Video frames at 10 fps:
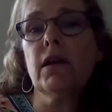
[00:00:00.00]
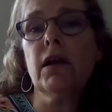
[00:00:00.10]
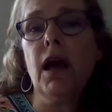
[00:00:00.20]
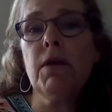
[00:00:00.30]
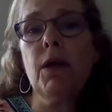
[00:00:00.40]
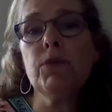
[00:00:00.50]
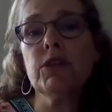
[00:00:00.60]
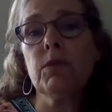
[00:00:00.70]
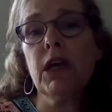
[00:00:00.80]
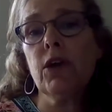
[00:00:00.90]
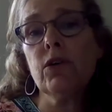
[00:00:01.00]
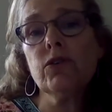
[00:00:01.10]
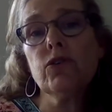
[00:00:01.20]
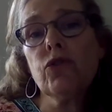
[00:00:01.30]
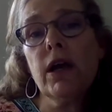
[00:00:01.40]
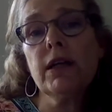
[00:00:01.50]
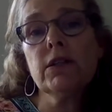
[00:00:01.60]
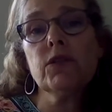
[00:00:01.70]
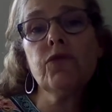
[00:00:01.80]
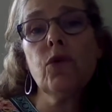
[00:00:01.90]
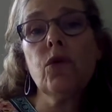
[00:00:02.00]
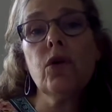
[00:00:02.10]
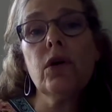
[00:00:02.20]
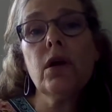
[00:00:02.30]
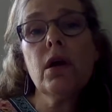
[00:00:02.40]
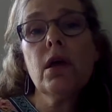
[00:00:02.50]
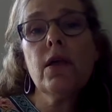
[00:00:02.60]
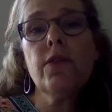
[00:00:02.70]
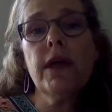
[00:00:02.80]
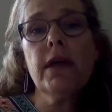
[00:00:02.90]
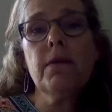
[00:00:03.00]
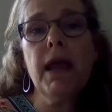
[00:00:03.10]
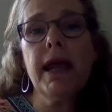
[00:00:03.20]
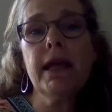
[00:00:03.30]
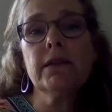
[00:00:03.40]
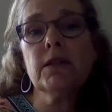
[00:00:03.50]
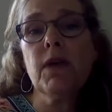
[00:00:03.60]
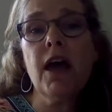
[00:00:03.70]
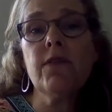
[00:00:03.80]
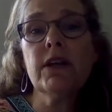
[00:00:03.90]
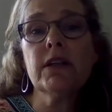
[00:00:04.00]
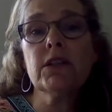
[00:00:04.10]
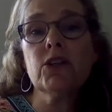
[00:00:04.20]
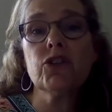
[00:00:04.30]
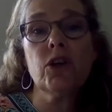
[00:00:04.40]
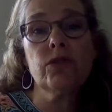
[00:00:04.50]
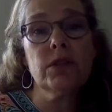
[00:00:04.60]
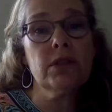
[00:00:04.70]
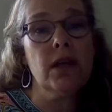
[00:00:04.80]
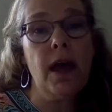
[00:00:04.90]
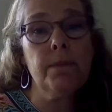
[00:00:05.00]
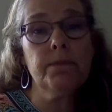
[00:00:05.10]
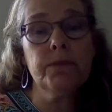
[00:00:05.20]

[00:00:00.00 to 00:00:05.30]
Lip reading: coming up with some character traits for them and some evidence that shows us that.